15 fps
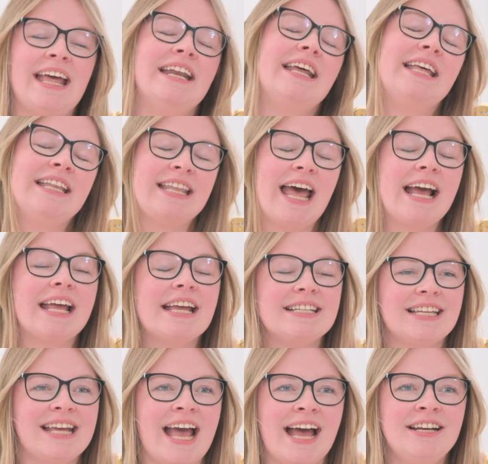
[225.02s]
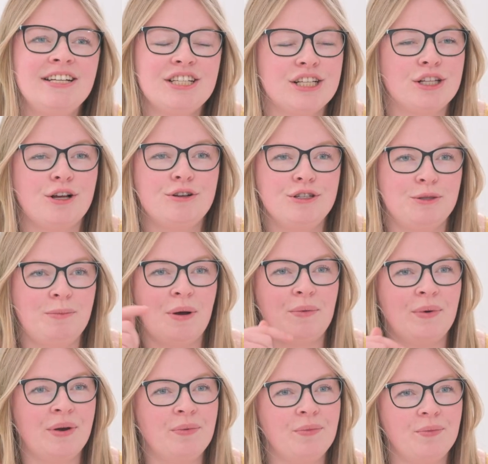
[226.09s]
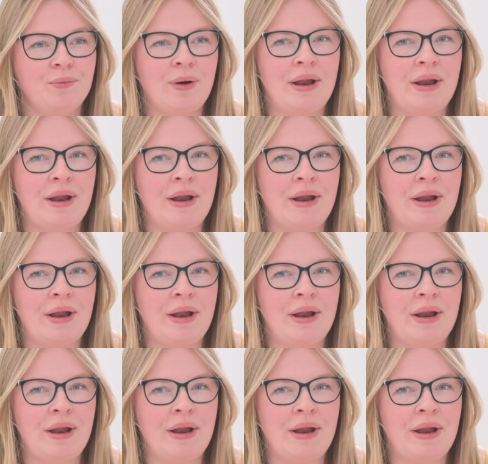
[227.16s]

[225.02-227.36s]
and in that case they had disclosed, but when